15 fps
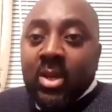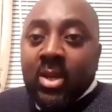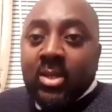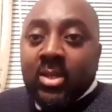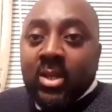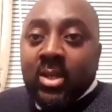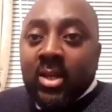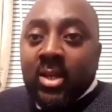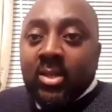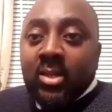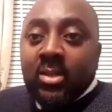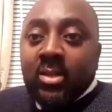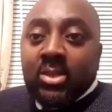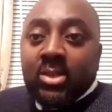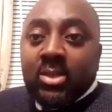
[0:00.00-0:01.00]
And I
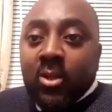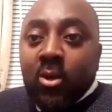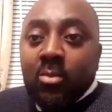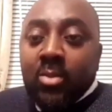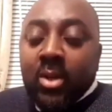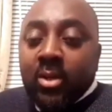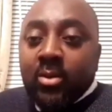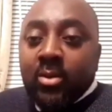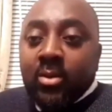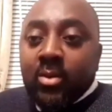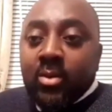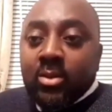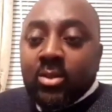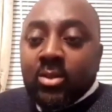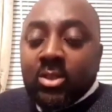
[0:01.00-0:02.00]
think Mr. Kobek
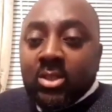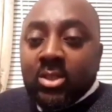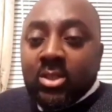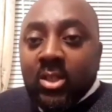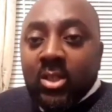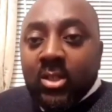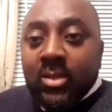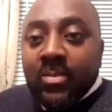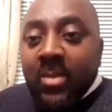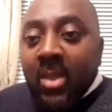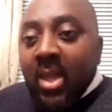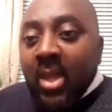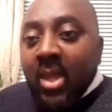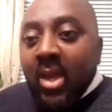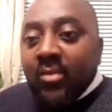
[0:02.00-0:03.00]
wants to just have
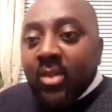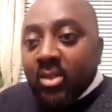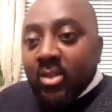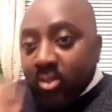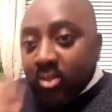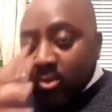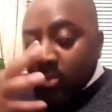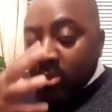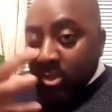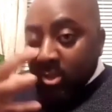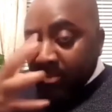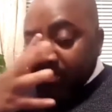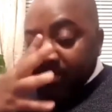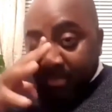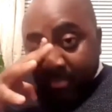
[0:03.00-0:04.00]
a
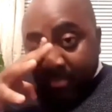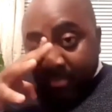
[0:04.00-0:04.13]
little...